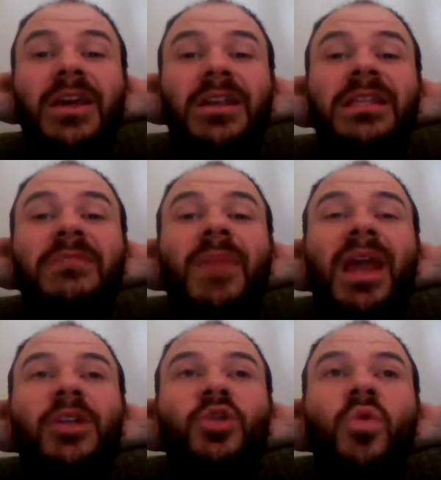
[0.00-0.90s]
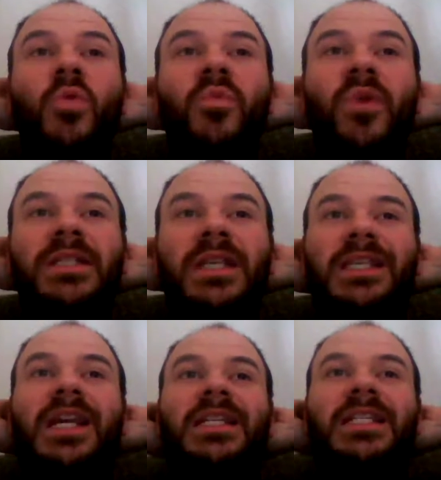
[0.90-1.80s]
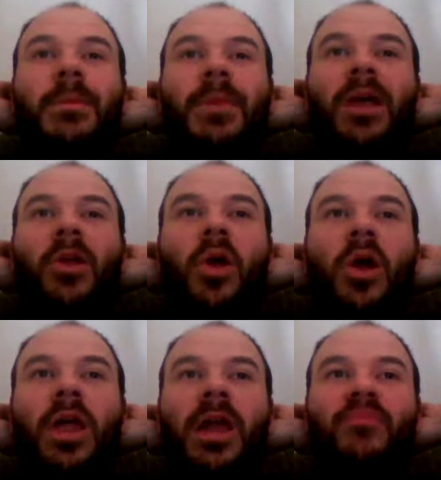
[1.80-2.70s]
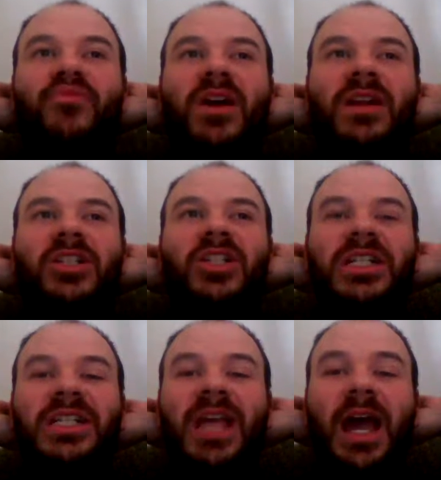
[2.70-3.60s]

you made Drew Brees and Taysom Hill look like prodigies.